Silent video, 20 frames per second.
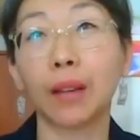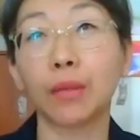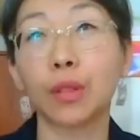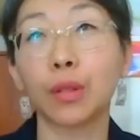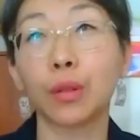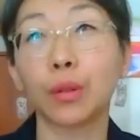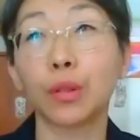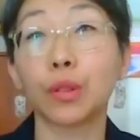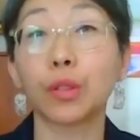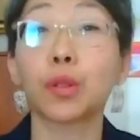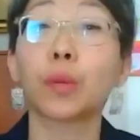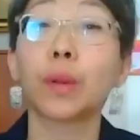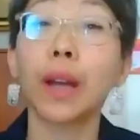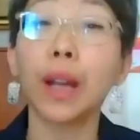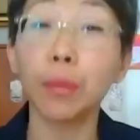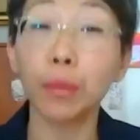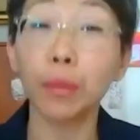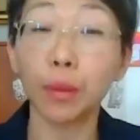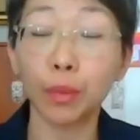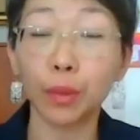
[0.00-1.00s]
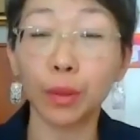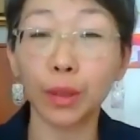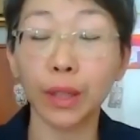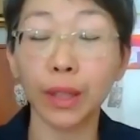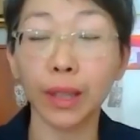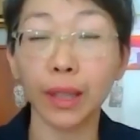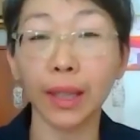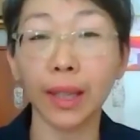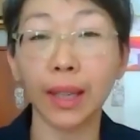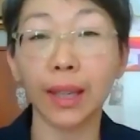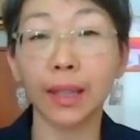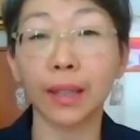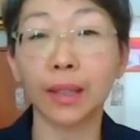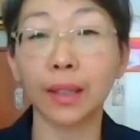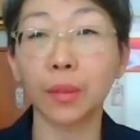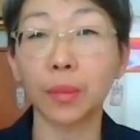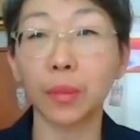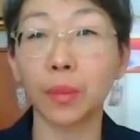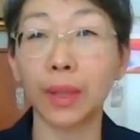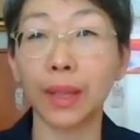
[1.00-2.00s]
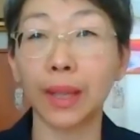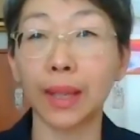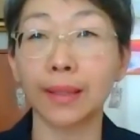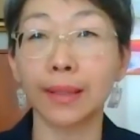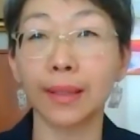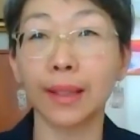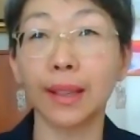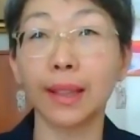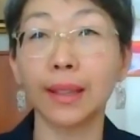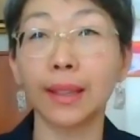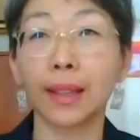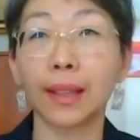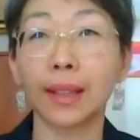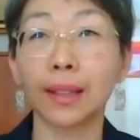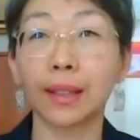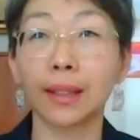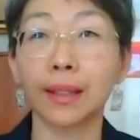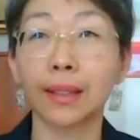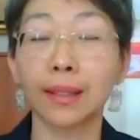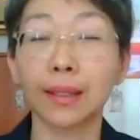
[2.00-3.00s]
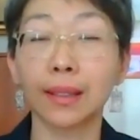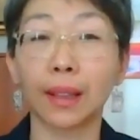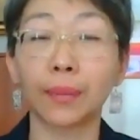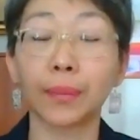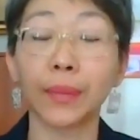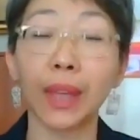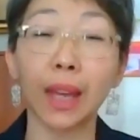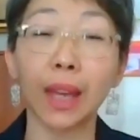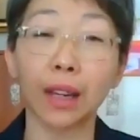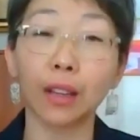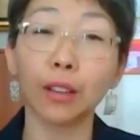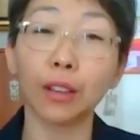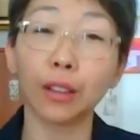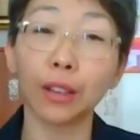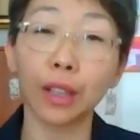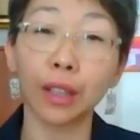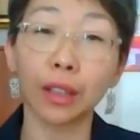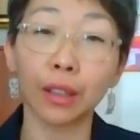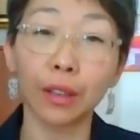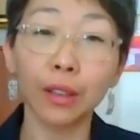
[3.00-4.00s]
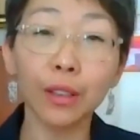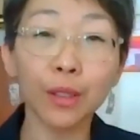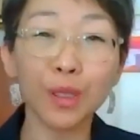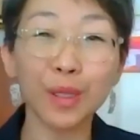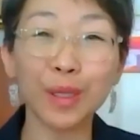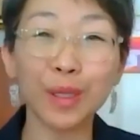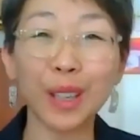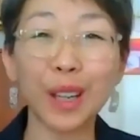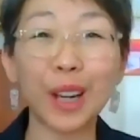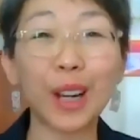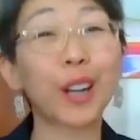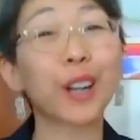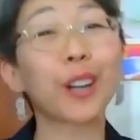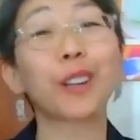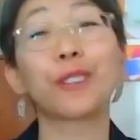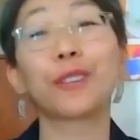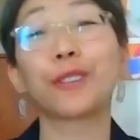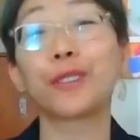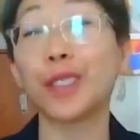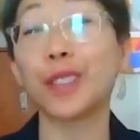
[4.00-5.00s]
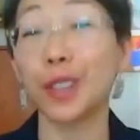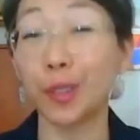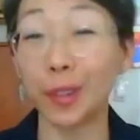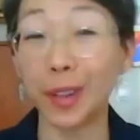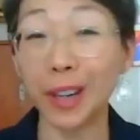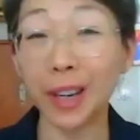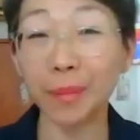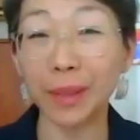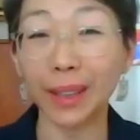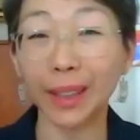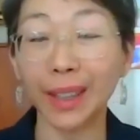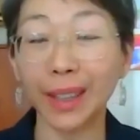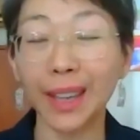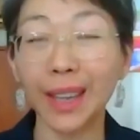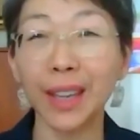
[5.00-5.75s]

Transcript: describe a book. And when I say that, it's cataloging, and also it's an art of describing.